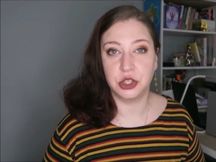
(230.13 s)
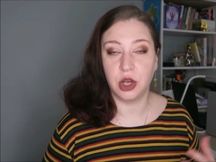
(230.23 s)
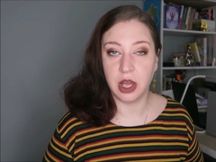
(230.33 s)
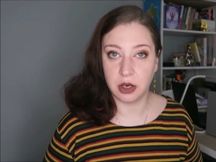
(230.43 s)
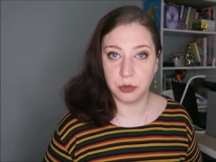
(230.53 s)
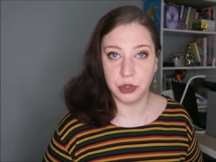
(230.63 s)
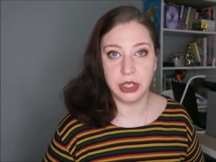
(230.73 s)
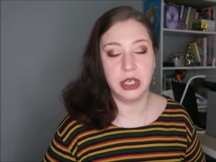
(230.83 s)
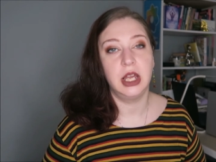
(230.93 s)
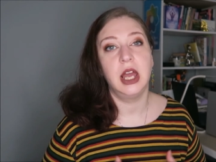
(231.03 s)

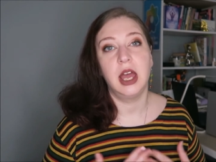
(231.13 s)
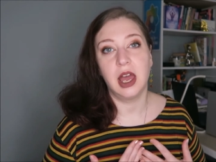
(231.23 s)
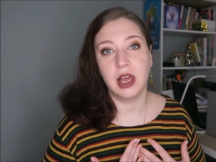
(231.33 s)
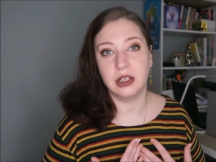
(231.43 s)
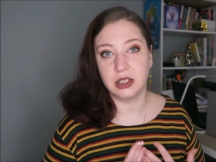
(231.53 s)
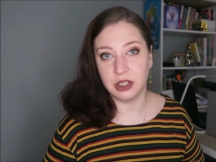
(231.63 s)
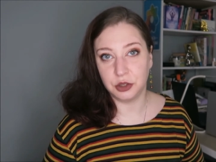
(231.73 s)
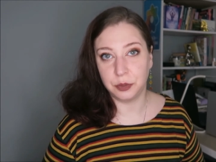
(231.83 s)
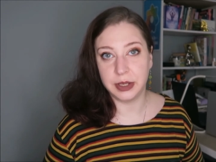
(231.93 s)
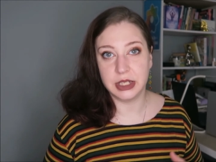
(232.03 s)
Harmony and
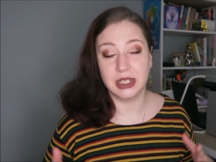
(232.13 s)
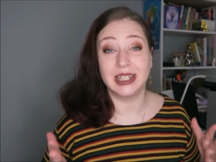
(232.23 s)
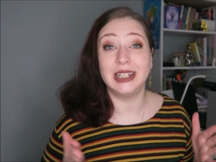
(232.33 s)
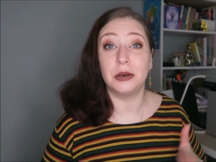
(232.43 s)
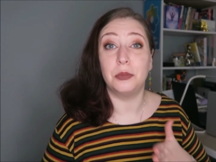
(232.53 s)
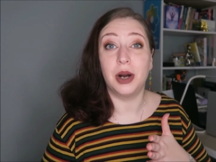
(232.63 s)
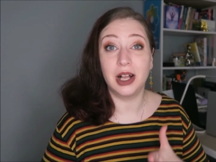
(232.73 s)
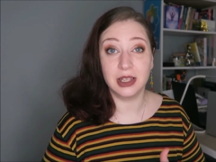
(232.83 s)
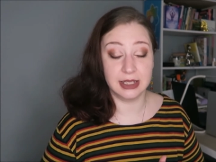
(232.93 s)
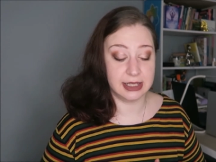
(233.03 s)
inner peace and inner
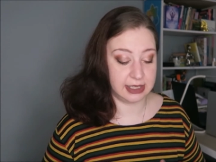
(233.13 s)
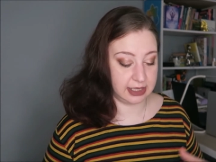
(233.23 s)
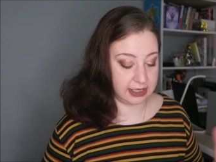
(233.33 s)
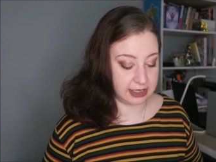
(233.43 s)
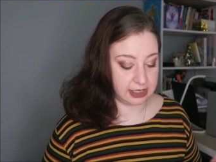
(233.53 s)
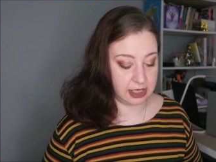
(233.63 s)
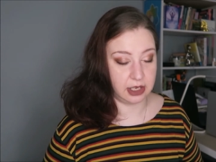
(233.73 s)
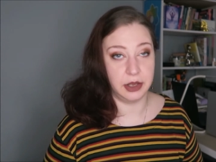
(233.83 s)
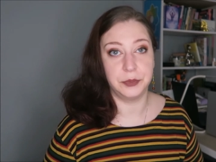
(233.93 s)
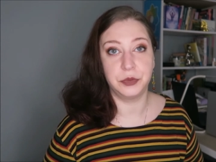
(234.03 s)
balance is
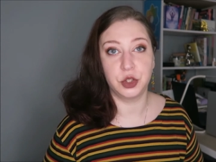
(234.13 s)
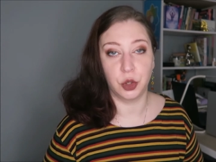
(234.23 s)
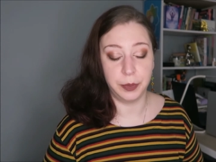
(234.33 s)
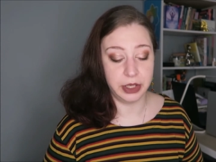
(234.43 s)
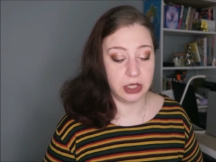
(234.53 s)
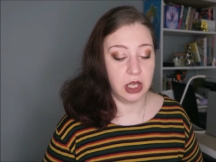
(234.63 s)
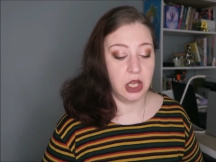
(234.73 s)
a topic,